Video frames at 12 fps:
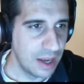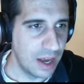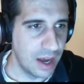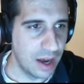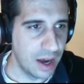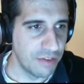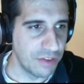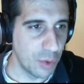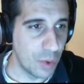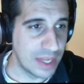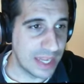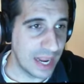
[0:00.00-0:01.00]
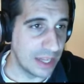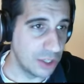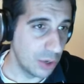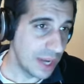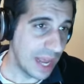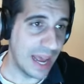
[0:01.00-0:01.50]
of the ones that I
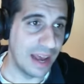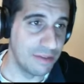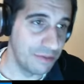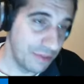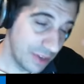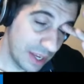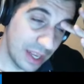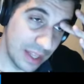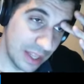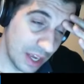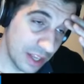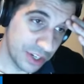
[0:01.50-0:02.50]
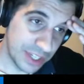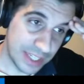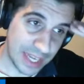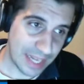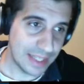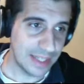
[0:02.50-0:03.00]
don't have in the other
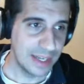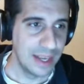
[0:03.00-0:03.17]
set.